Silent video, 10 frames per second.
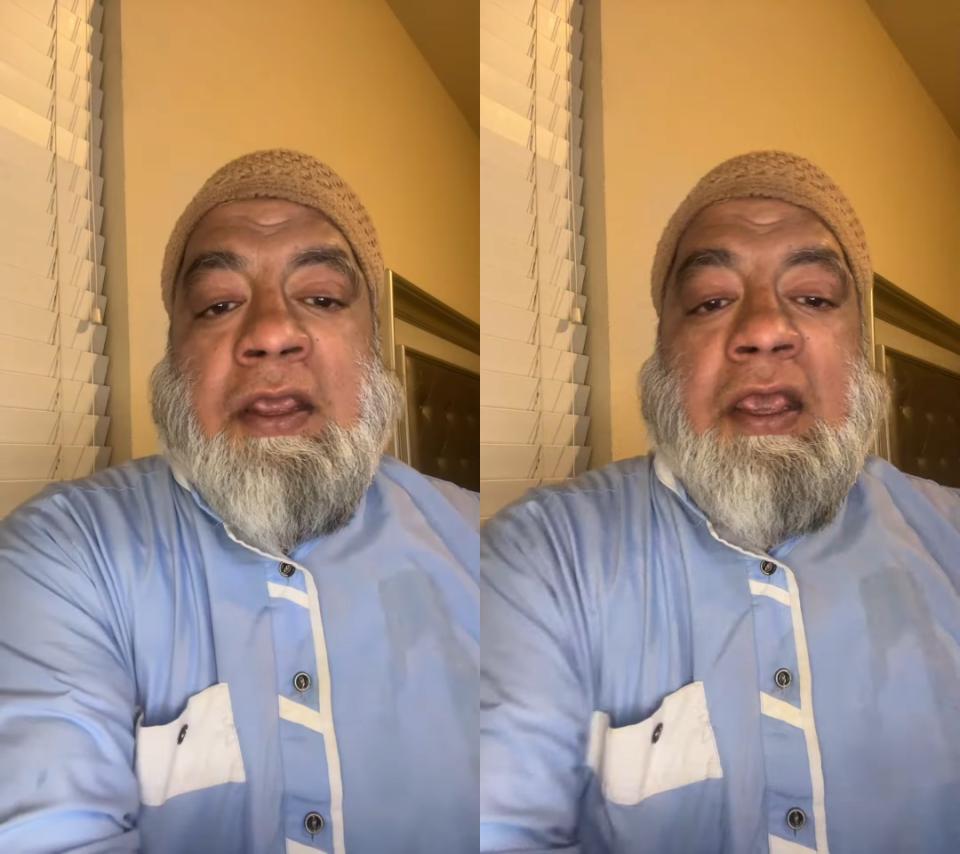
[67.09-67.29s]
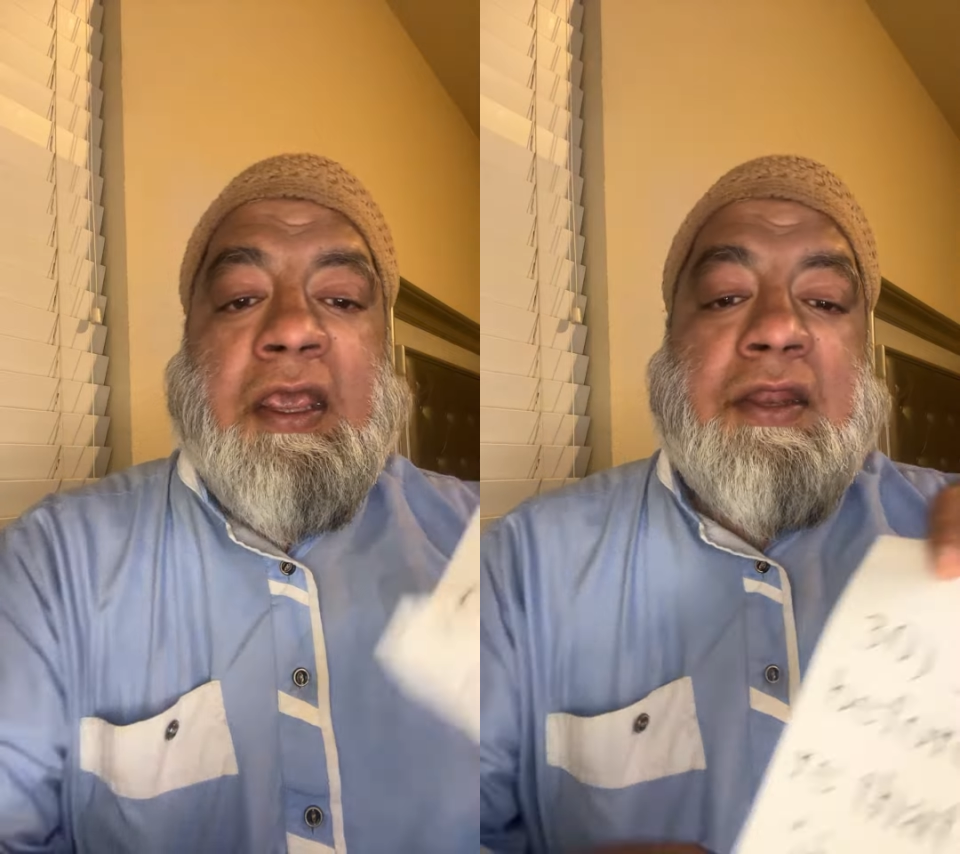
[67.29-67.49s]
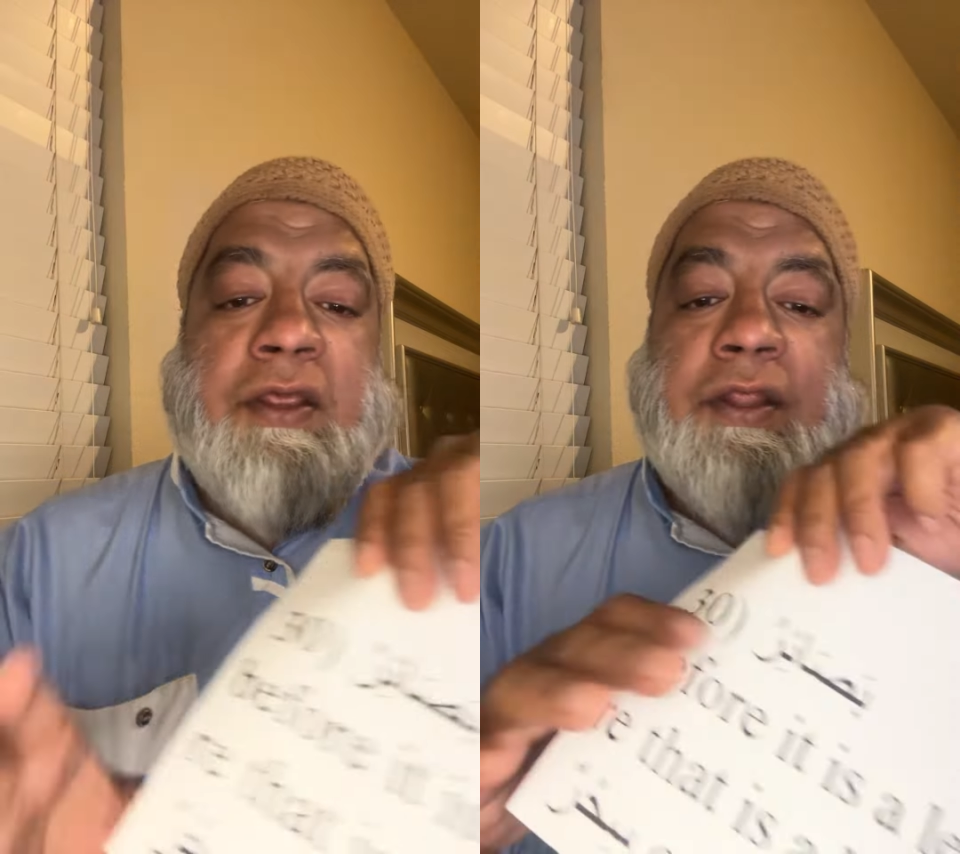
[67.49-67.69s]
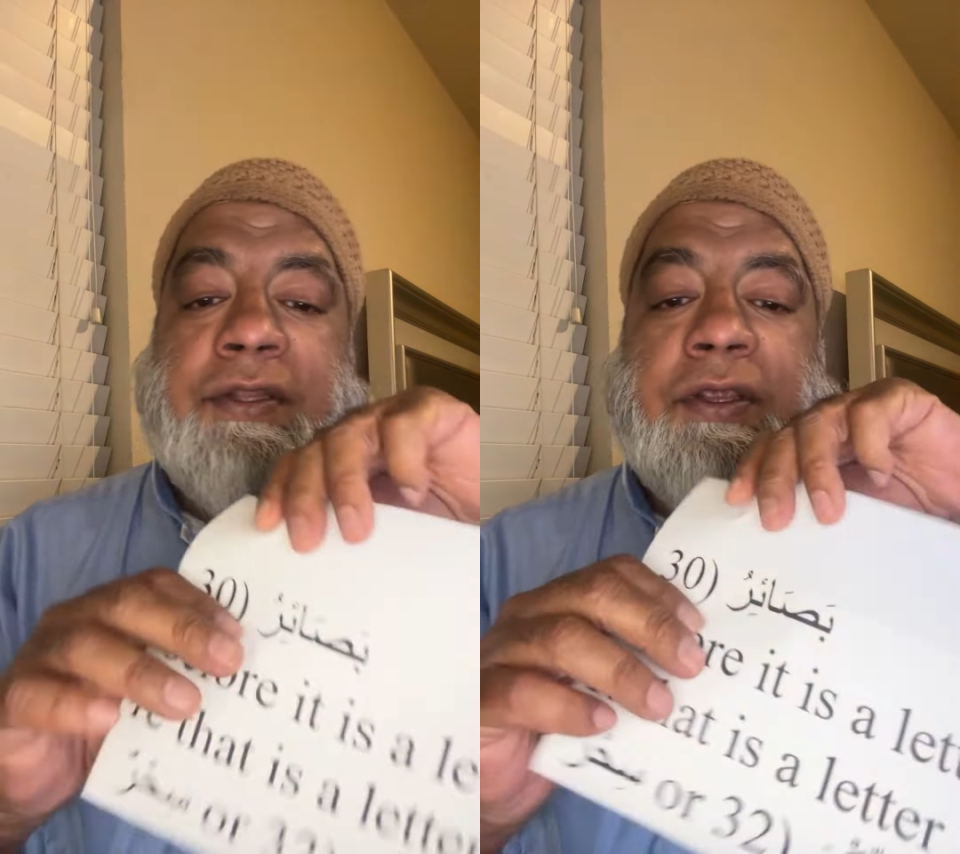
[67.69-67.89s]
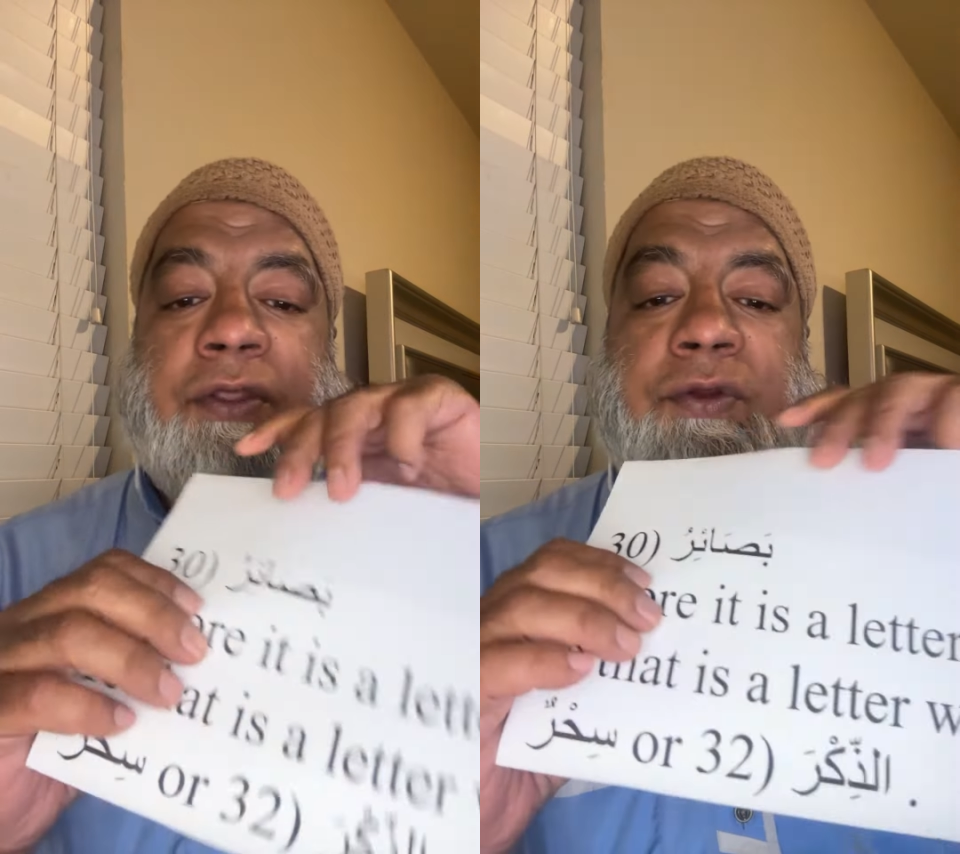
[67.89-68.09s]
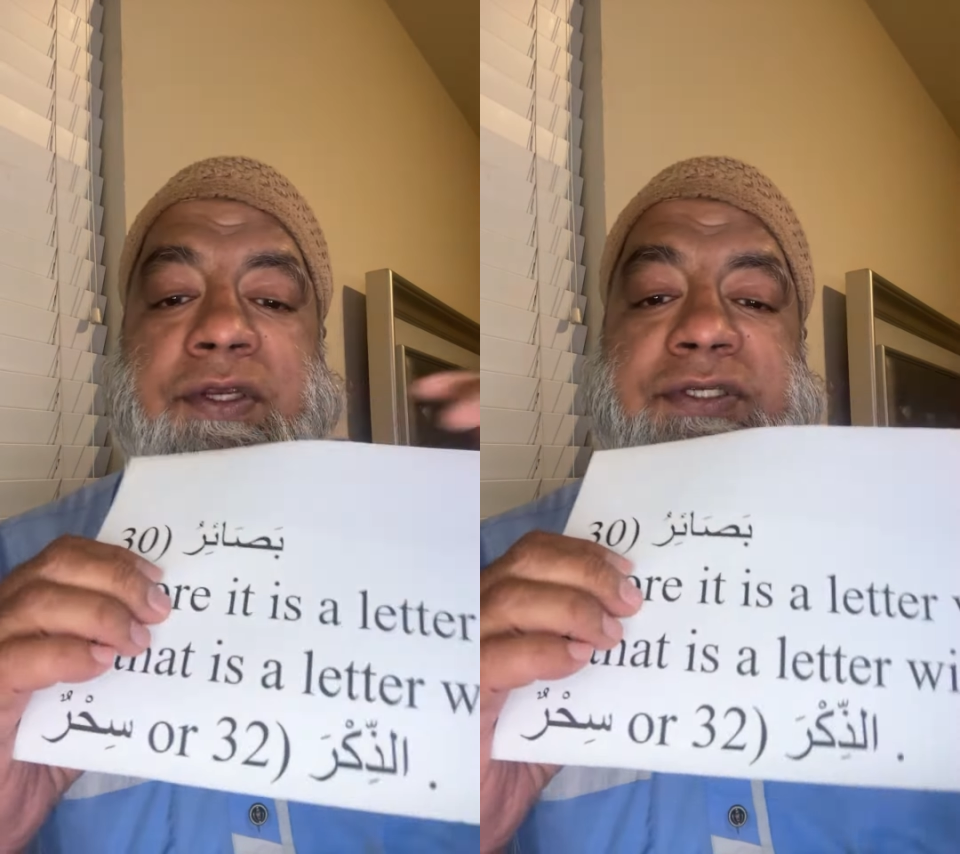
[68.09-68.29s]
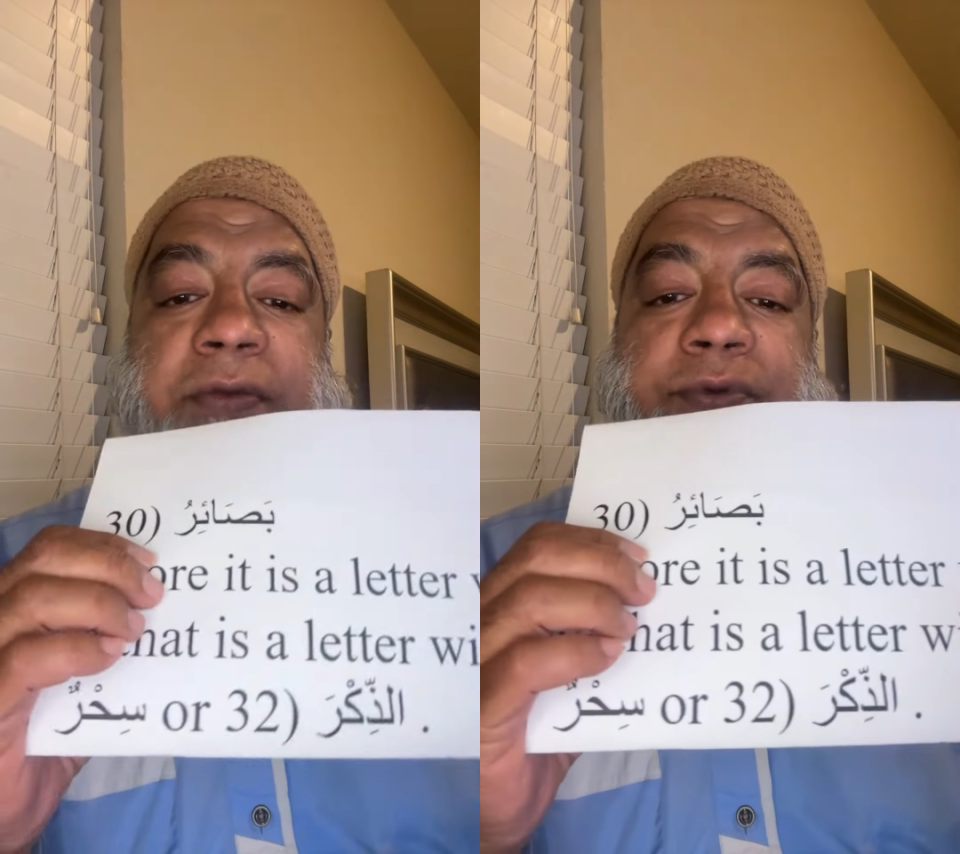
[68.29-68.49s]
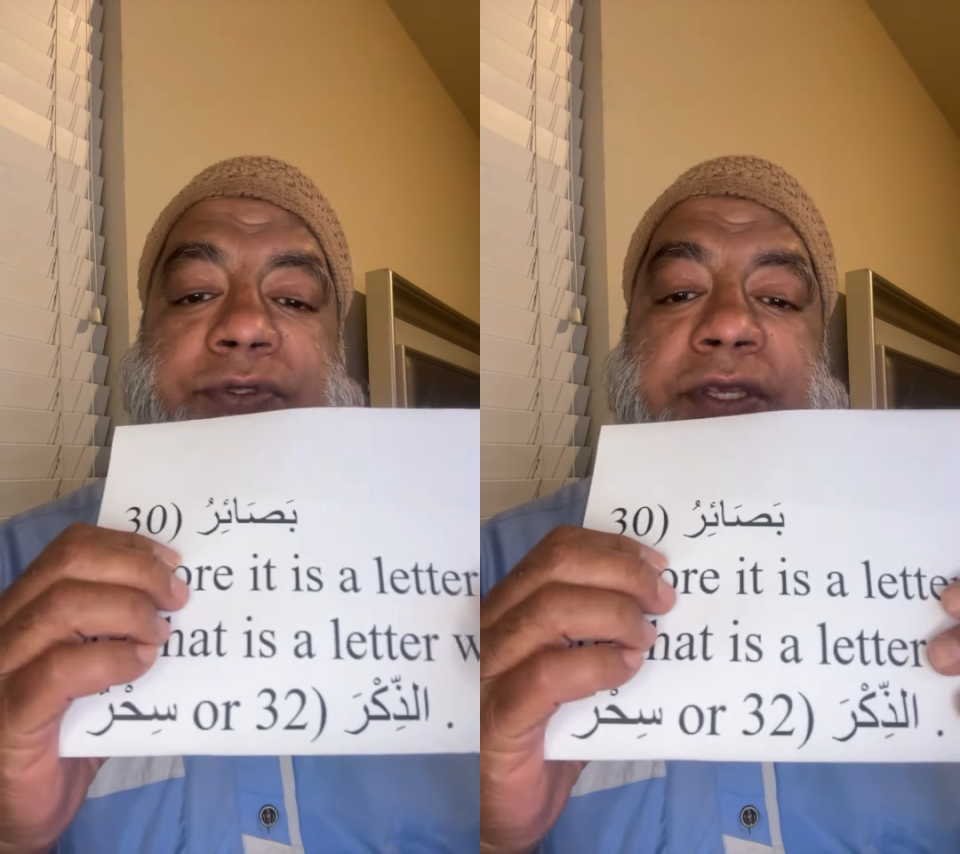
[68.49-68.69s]
And the other
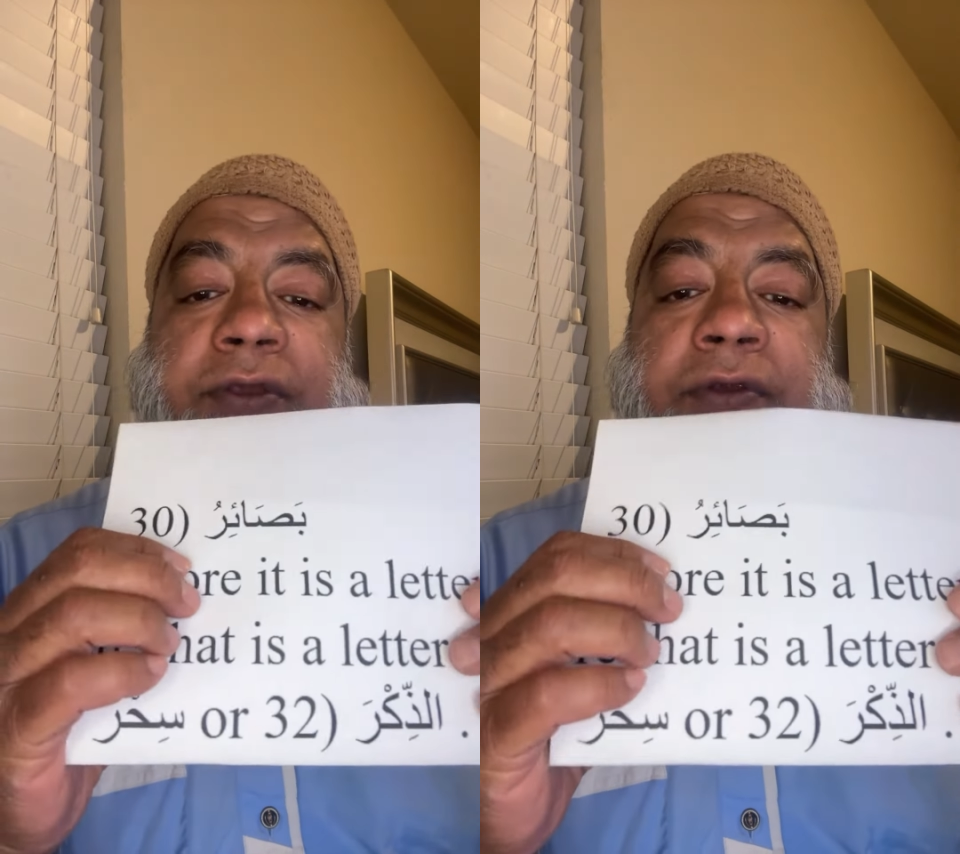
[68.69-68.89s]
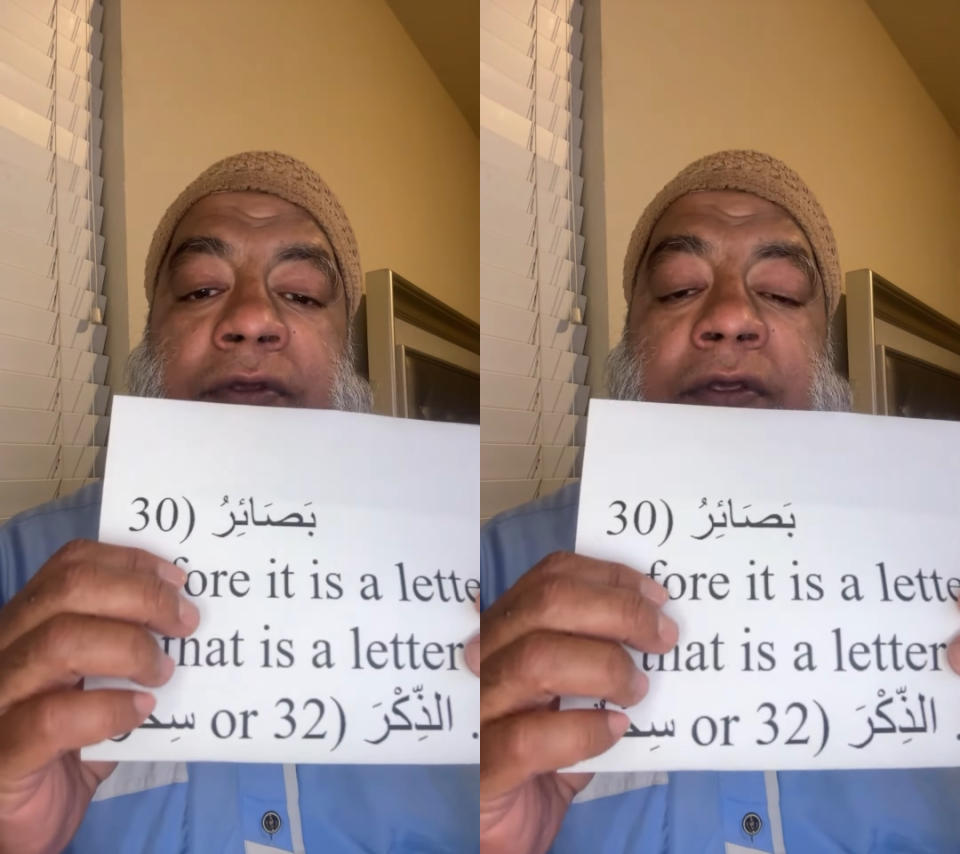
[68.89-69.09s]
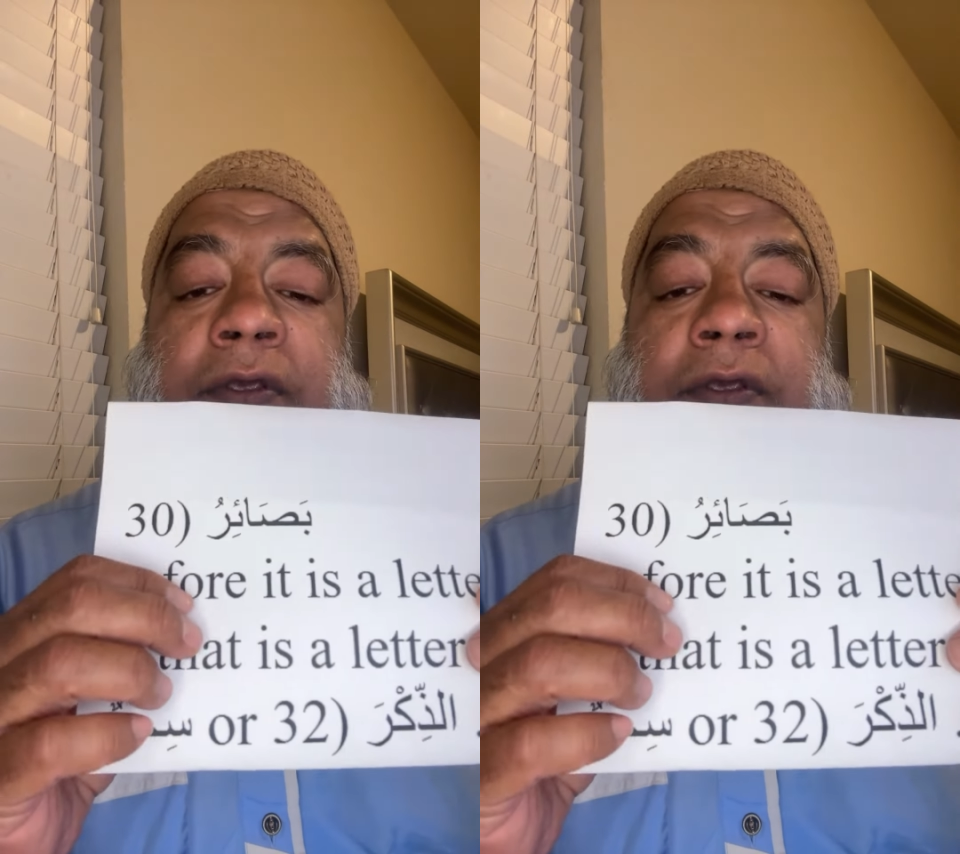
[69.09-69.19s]
examples here,